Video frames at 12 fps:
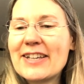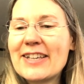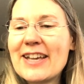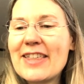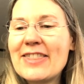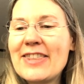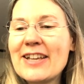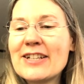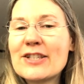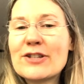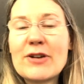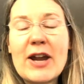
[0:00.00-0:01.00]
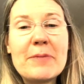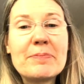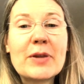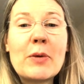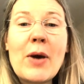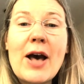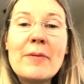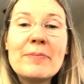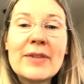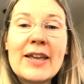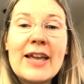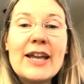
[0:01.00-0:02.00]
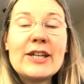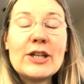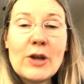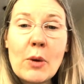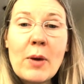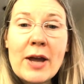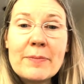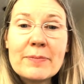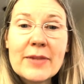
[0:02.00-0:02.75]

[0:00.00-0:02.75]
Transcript: get things straight. Well, you know what?